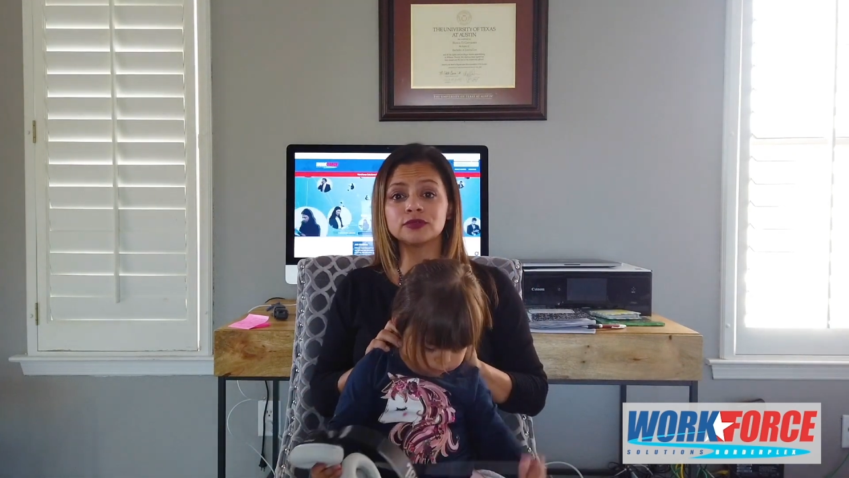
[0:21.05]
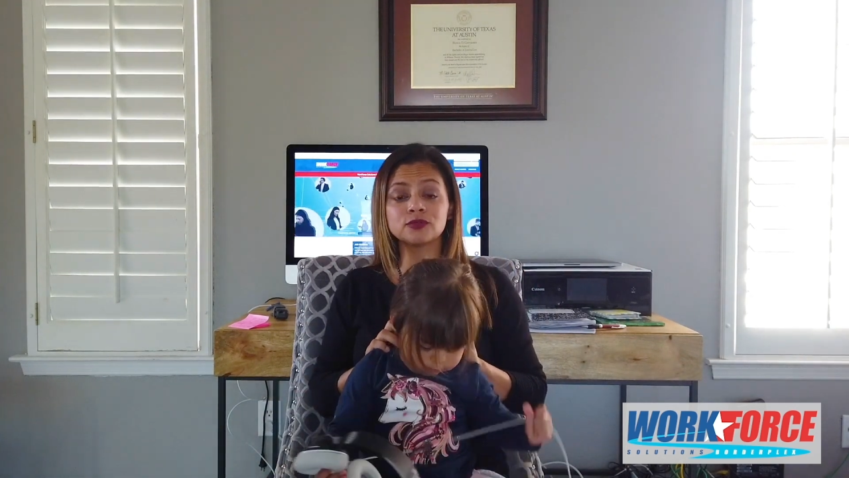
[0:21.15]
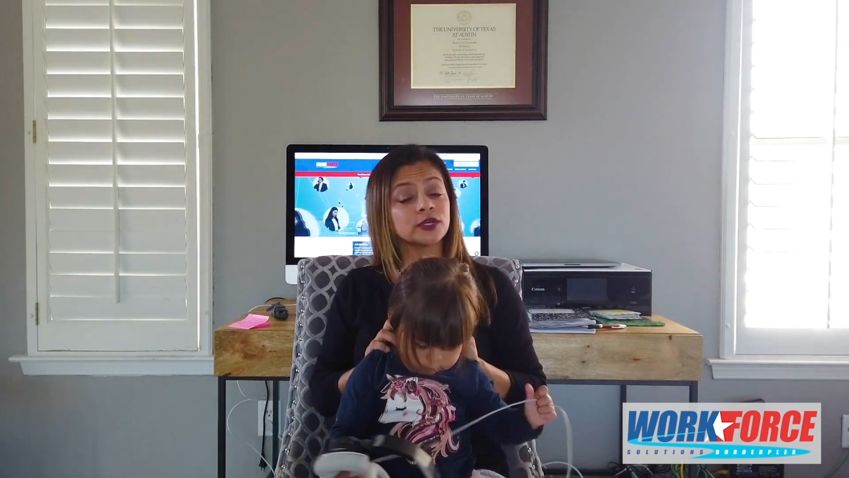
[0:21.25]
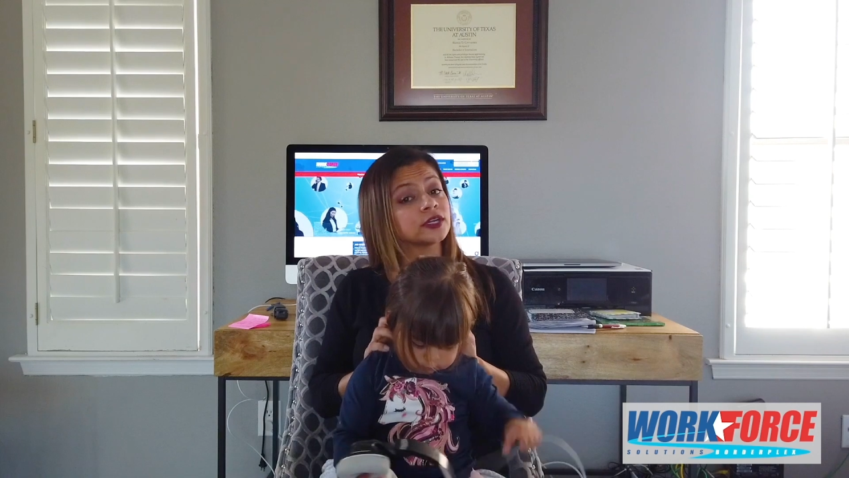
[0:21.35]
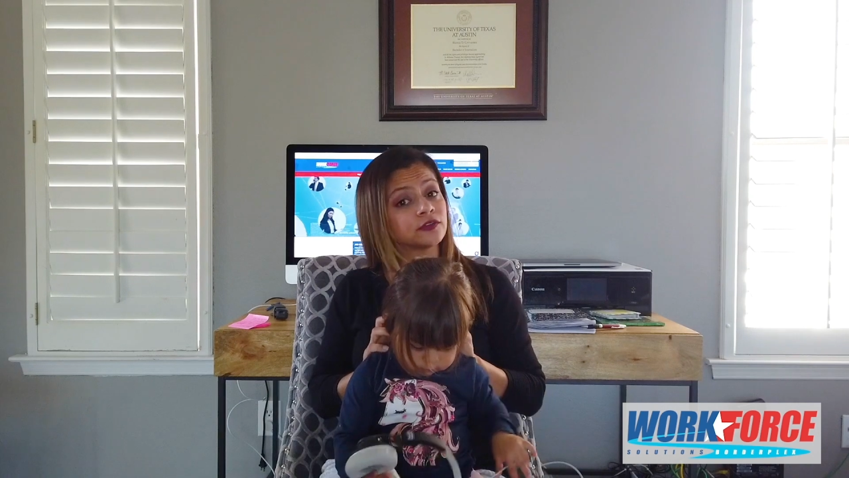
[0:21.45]

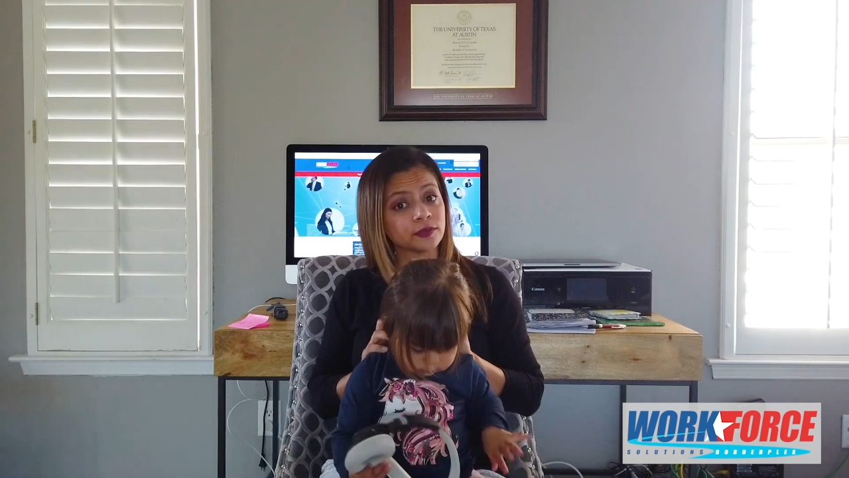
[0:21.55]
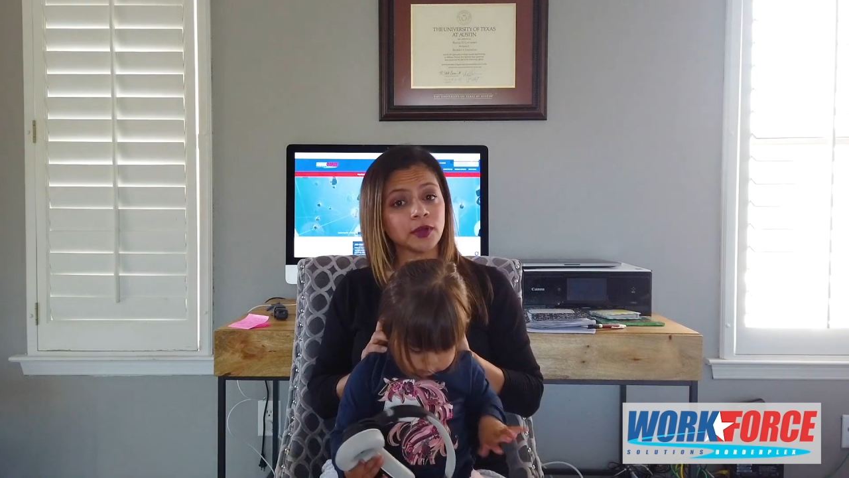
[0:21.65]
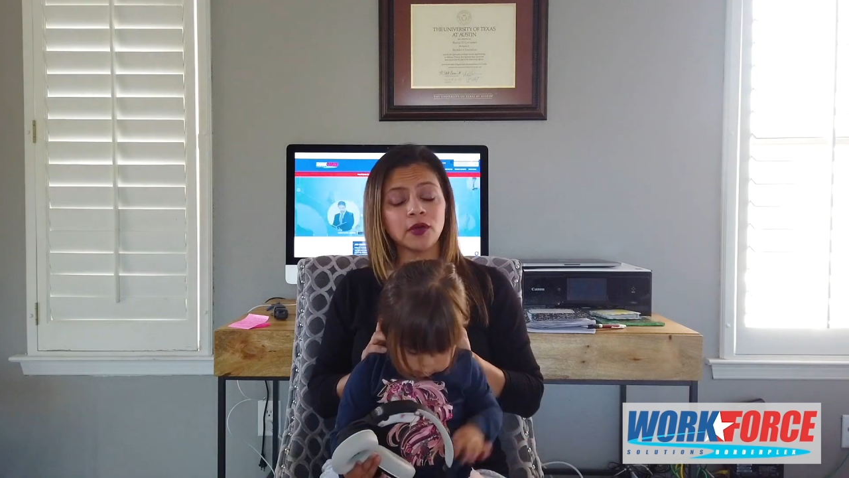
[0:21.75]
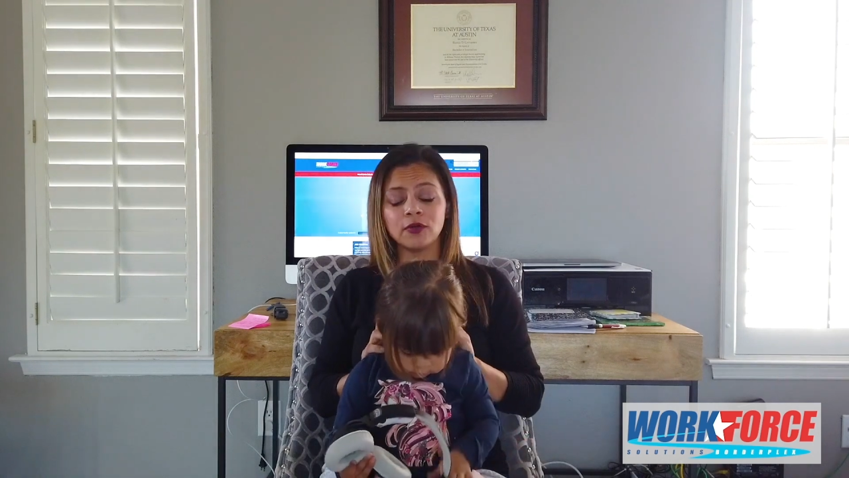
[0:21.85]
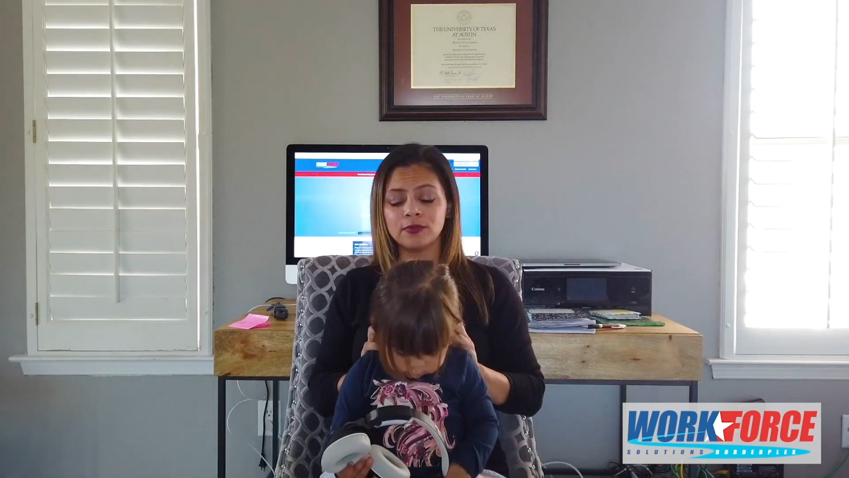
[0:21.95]
who's working
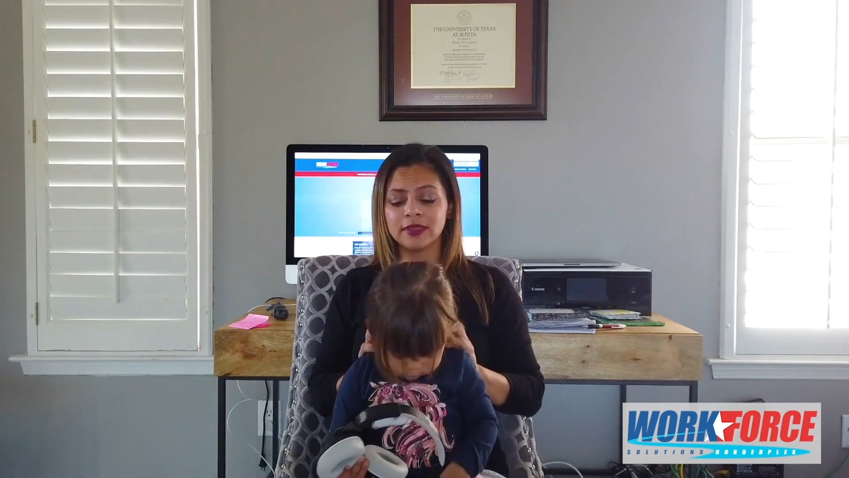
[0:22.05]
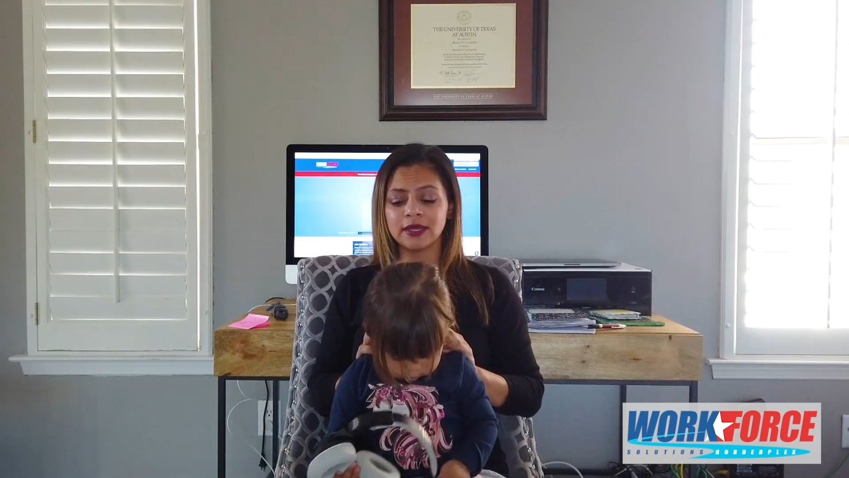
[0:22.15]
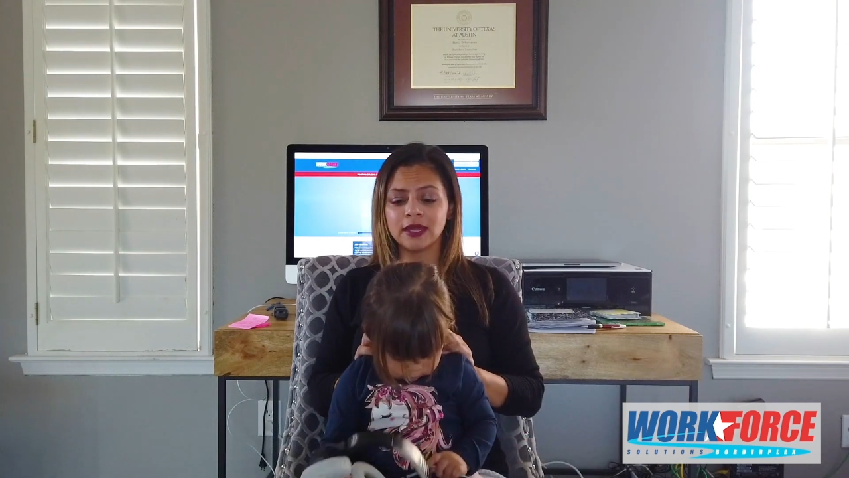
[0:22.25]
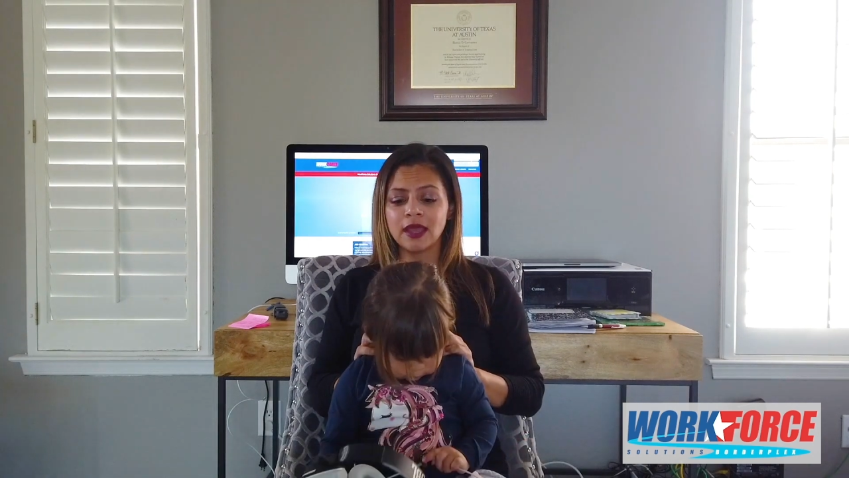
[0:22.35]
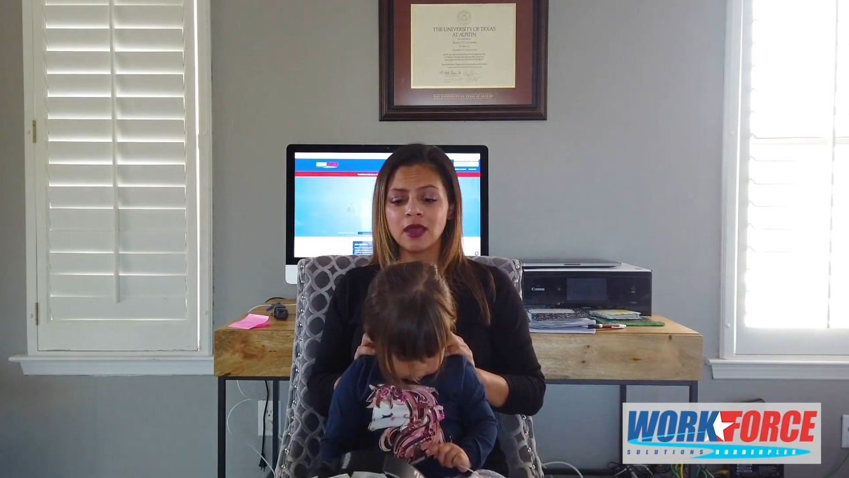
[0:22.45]
from home
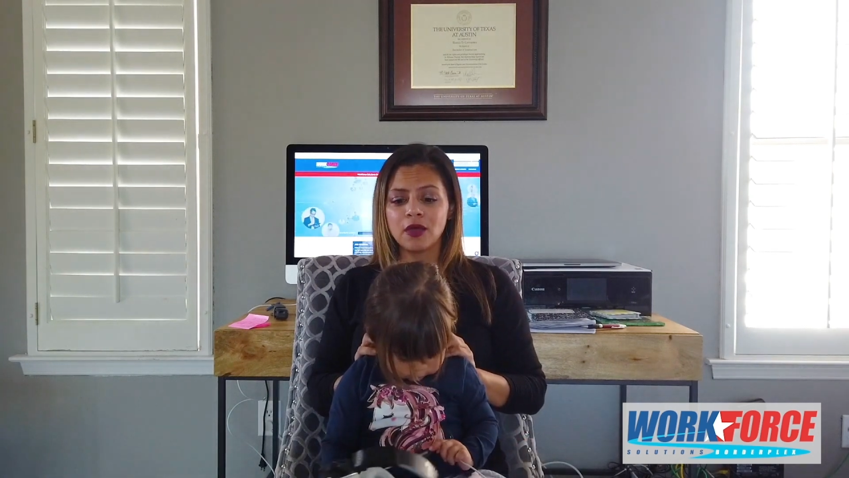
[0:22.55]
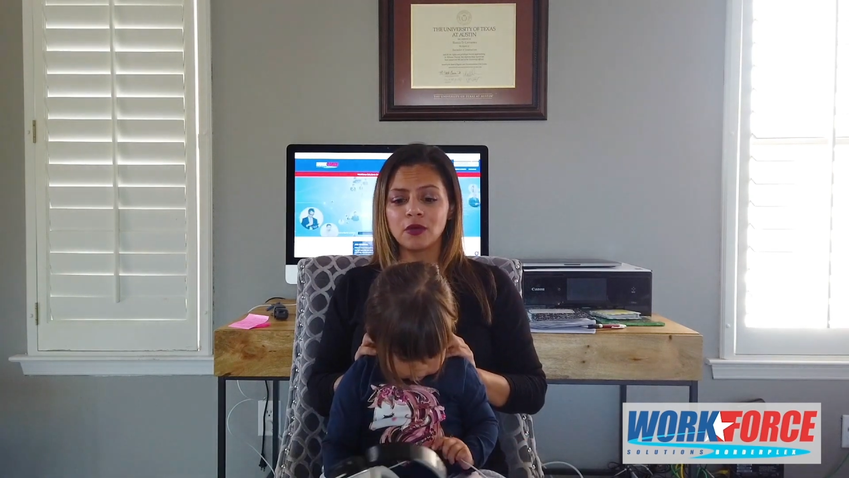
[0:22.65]
that